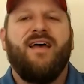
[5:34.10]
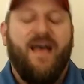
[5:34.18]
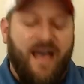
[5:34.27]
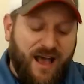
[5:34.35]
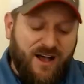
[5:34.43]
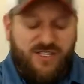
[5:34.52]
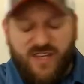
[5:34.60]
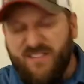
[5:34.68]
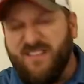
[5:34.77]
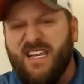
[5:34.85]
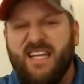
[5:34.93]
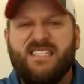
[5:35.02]
I also
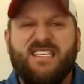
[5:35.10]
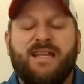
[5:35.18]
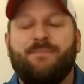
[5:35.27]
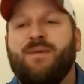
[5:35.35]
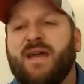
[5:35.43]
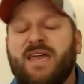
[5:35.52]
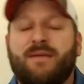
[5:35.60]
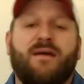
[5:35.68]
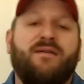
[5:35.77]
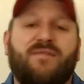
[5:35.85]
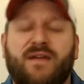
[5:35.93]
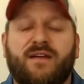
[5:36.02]
have a tendency to pick at
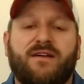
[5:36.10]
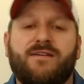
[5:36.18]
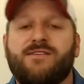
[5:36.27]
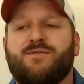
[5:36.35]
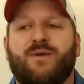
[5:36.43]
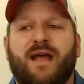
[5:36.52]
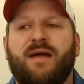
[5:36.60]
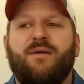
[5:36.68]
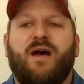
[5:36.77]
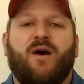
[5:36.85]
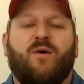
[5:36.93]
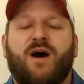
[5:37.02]
my fingers when I'm
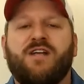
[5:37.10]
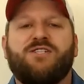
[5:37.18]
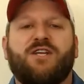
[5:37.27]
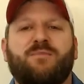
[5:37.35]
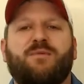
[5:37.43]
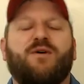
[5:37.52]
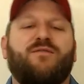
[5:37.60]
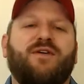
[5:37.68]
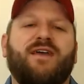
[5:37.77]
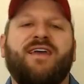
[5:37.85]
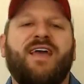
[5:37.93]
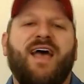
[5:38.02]
watching a
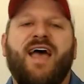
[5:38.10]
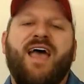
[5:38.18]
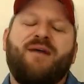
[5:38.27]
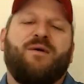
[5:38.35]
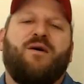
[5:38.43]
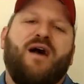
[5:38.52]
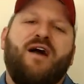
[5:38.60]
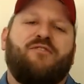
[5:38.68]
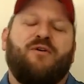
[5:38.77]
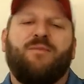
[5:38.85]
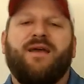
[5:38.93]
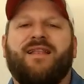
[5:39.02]
movie and my wife
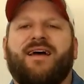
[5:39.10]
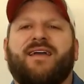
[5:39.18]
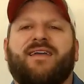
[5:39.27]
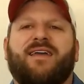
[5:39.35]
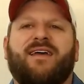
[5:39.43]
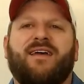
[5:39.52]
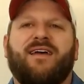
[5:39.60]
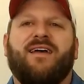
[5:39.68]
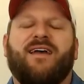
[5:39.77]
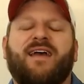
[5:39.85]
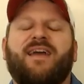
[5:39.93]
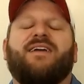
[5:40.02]
will be like,
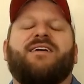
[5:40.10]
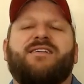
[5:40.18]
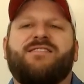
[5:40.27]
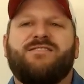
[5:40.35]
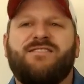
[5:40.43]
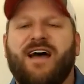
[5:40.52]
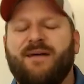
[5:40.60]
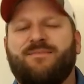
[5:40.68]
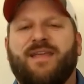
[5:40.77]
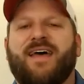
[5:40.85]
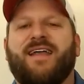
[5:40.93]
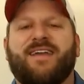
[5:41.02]
hey, stop
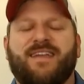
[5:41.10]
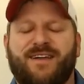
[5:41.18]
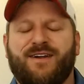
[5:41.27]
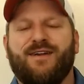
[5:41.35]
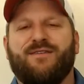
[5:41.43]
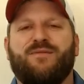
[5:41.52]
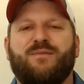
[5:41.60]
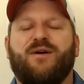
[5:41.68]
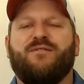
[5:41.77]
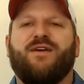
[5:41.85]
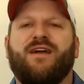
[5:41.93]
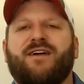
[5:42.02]
that. I can hear you from
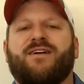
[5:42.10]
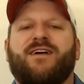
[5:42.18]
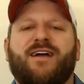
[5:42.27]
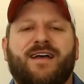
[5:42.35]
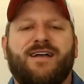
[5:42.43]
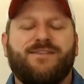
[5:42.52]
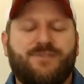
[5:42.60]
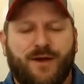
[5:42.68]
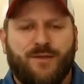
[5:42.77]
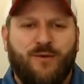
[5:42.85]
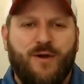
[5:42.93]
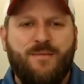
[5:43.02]
over here. And so
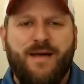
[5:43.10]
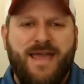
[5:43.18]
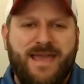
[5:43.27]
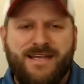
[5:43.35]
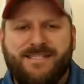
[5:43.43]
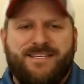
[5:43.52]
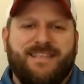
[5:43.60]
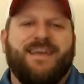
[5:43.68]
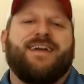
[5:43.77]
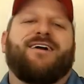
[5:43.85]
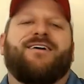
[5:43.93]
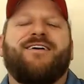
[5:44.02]
I throw my hands in
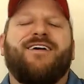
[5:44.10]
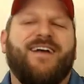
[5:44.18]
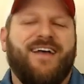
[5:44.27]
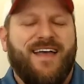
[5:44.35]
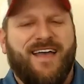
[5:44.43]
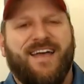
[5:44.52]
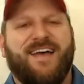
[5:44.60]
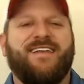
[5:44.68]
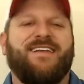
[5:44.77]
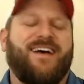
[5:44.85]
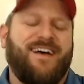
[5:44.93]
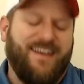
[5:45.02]
the air
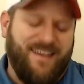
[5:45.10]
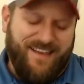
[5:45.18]
and, uh,